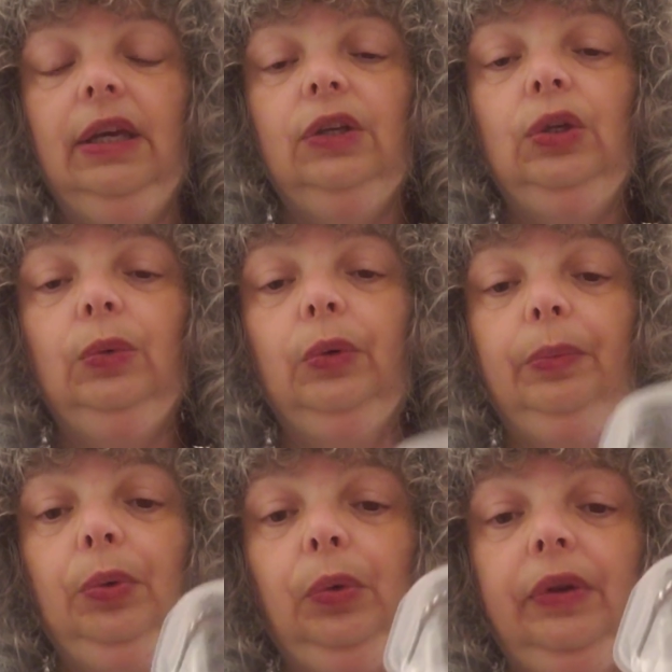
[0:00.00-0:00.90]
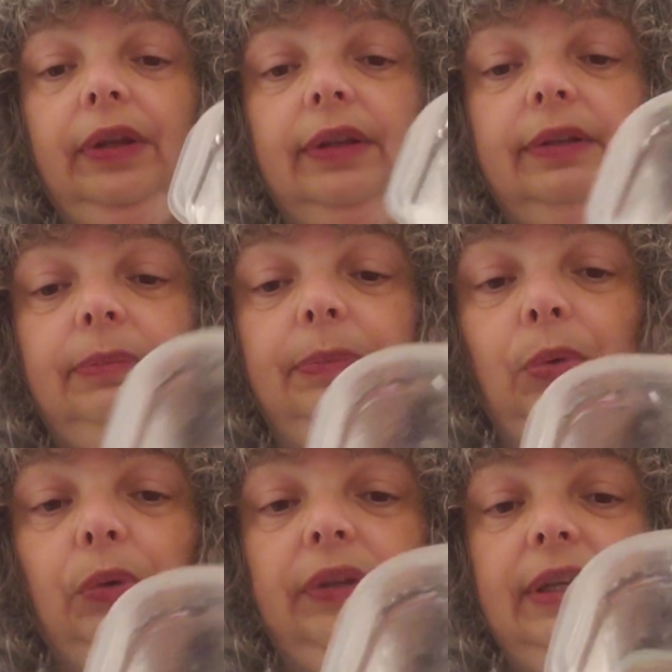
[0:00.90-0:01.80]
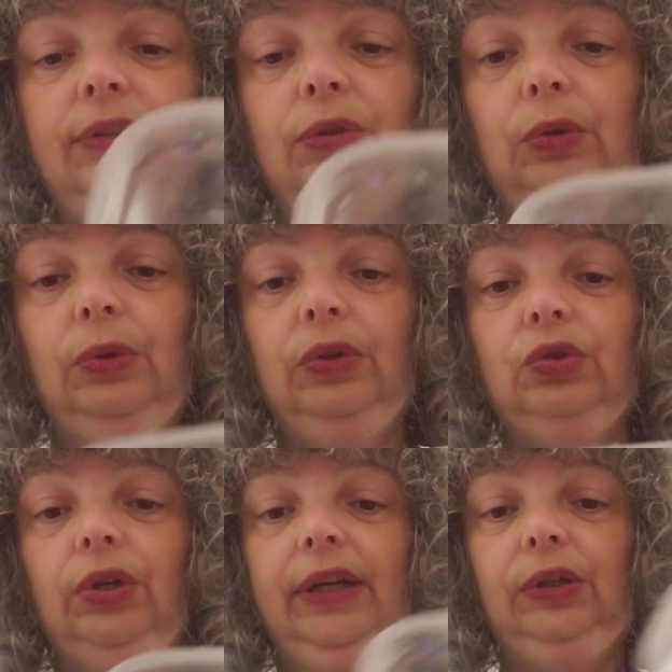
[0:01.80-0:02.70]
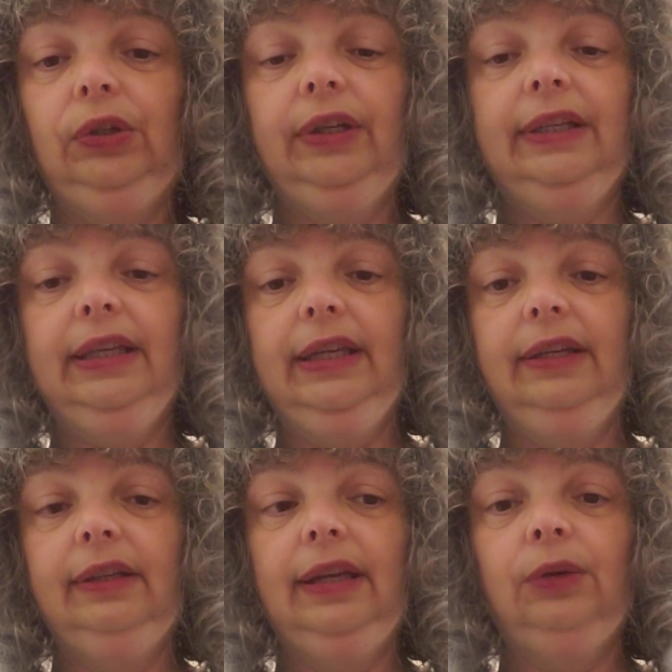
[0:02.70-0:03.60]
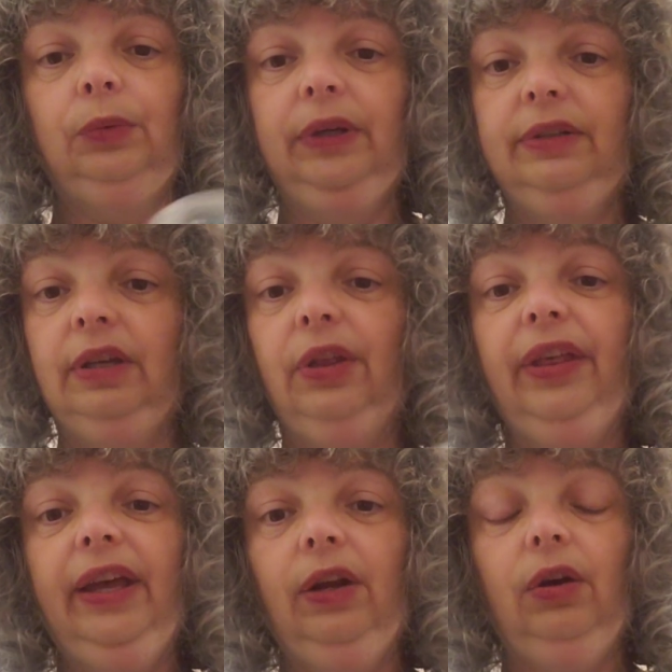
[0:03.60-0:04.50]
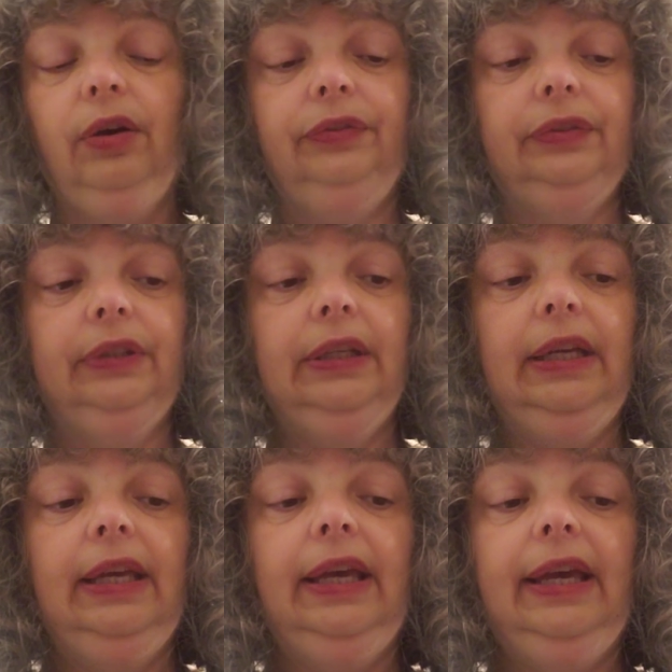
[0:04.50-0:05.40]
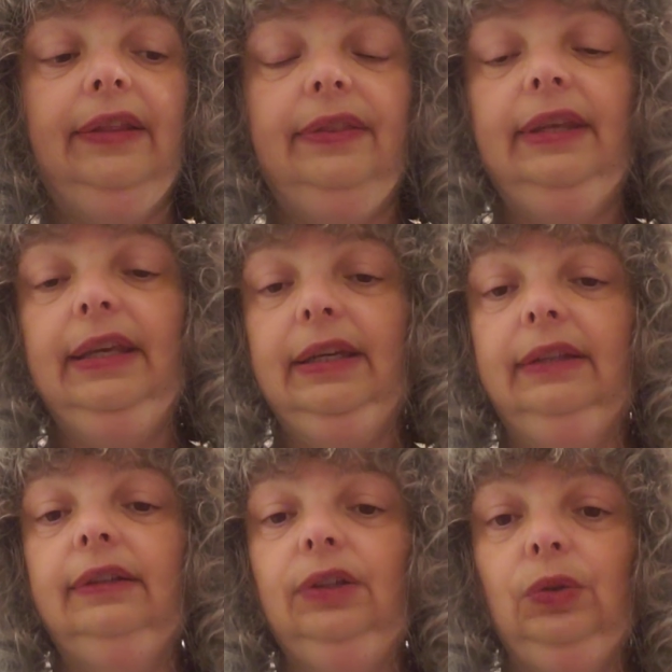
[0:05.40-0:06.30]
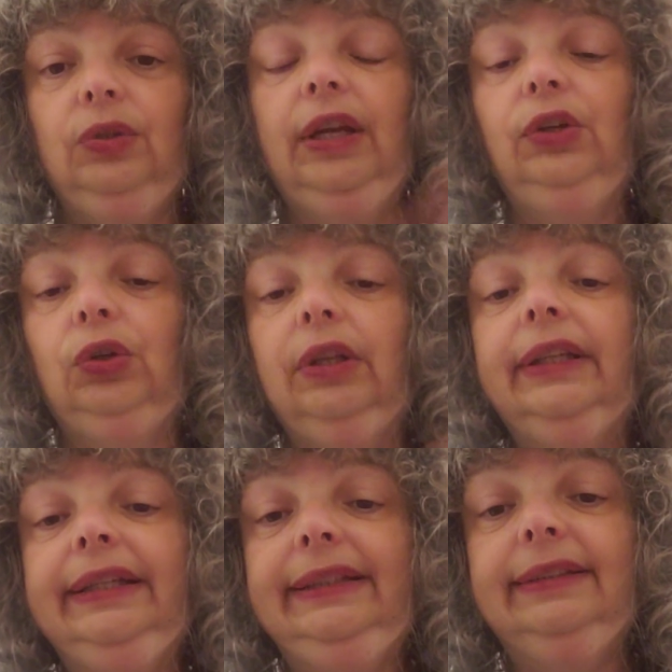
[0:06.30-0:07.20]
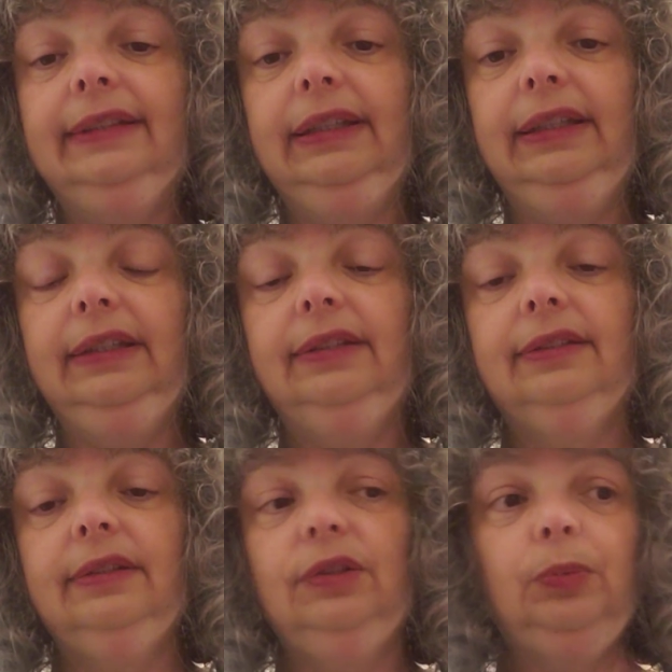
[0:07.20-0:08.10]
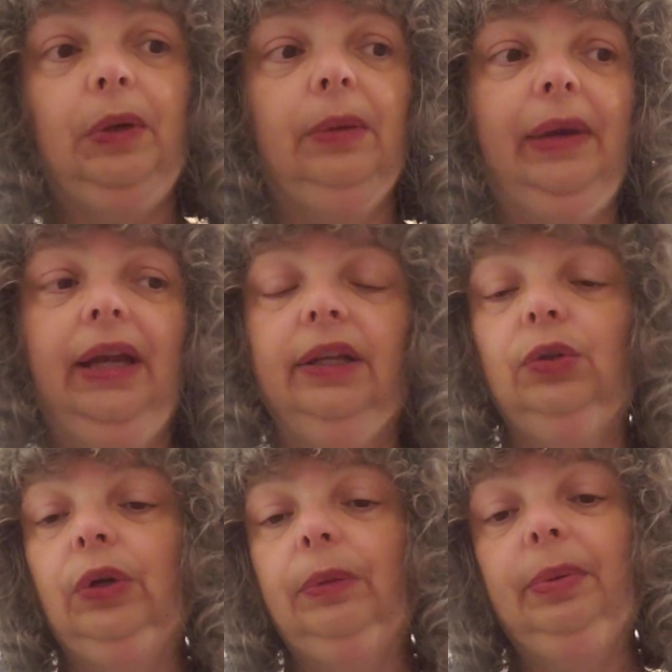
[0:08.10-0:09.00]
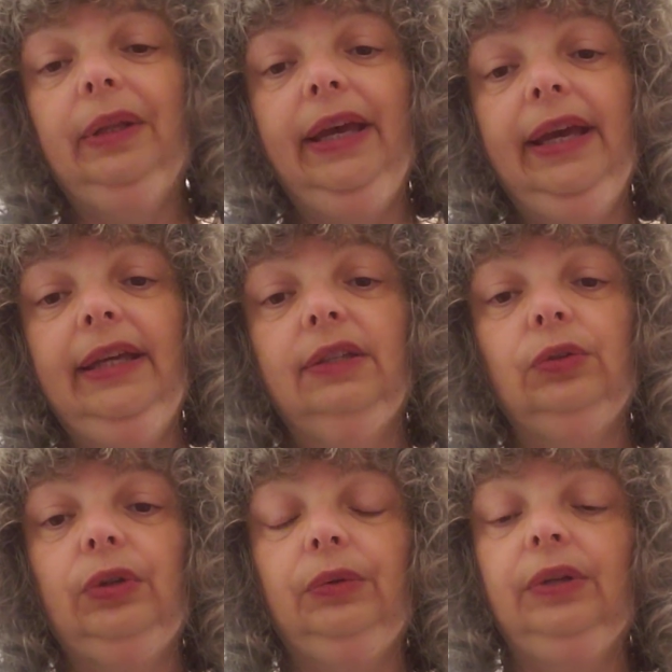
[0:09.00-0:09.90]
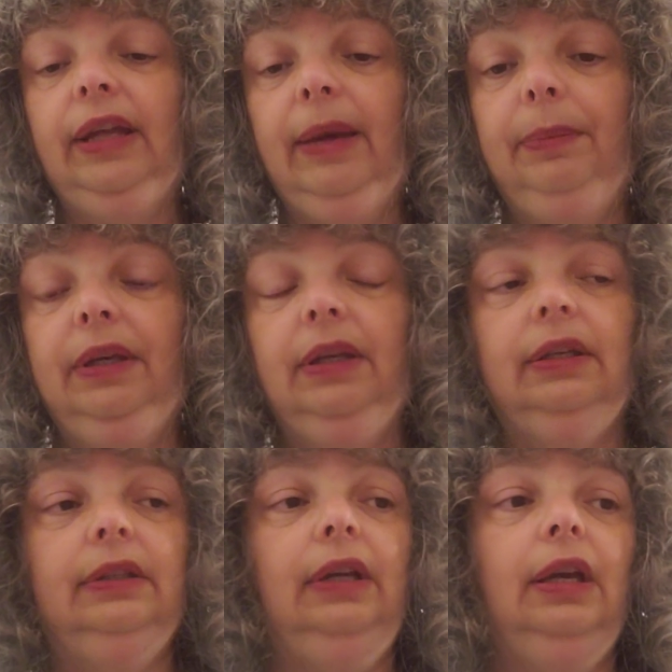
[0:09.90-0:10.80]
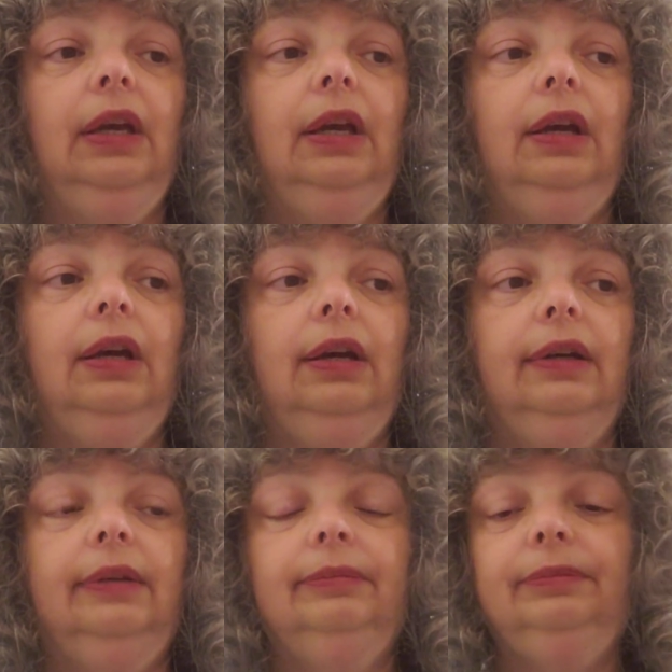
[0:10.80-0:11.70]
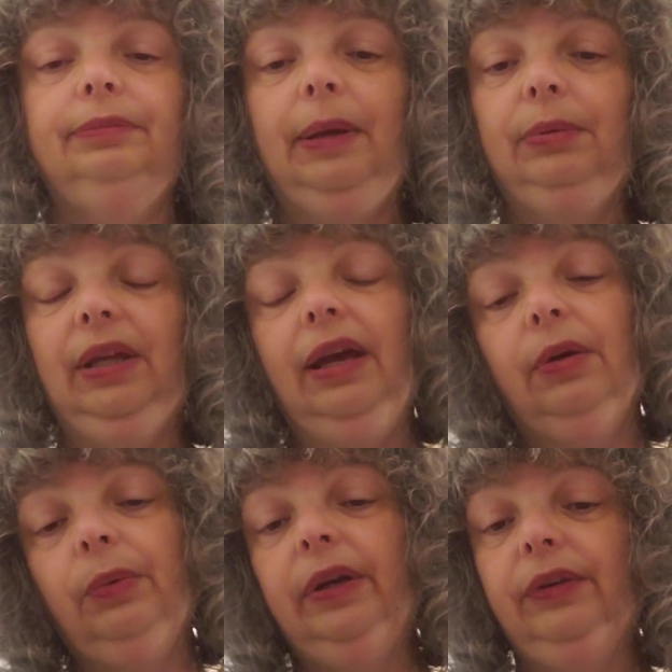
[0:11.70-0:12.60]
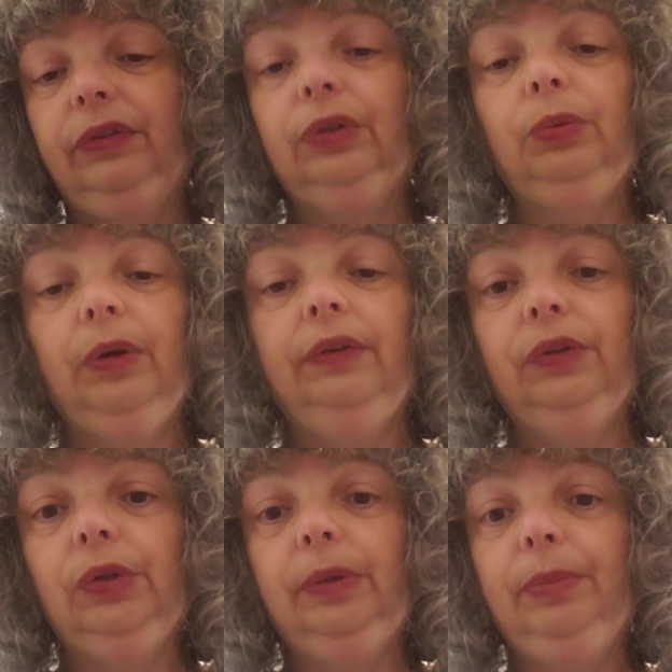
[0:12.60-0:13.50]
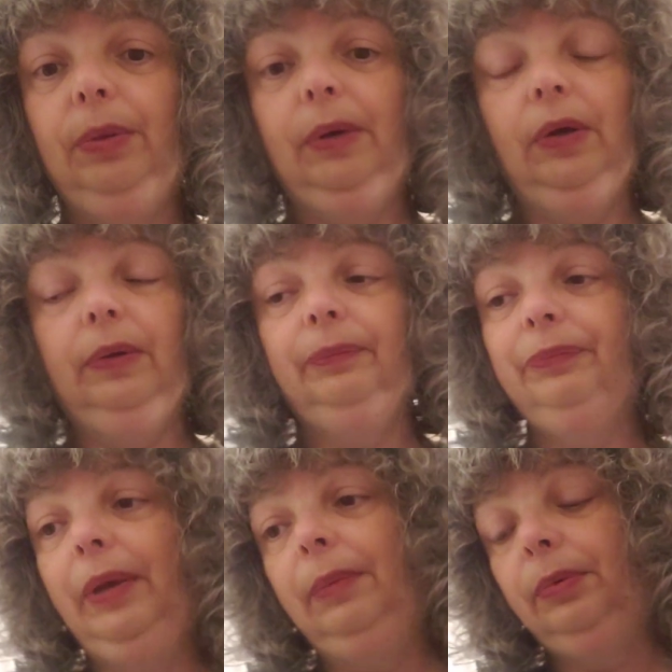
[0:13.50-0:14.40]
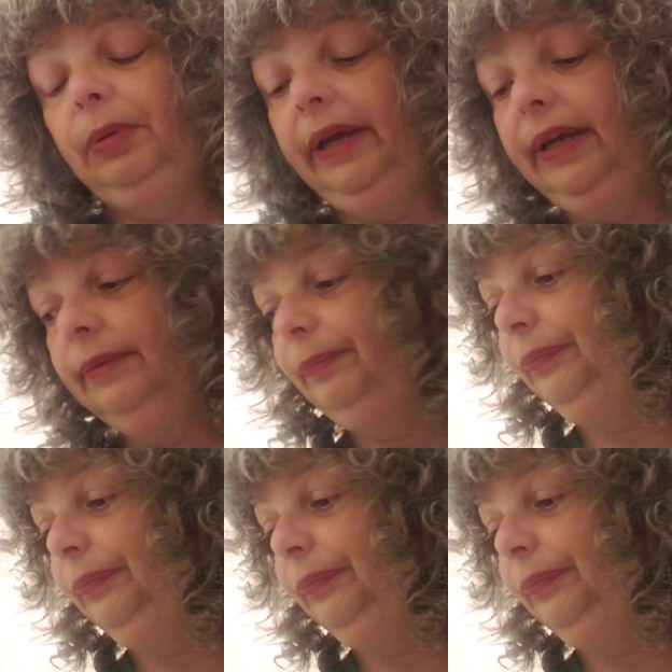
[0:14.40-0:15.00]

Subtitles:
you will pour these through the strainer again and rinse all that off. And then you'll take your clean seeds, spread them out either on a plate or on a napkin, paper towel, whatever you're going to put them on, paper plate.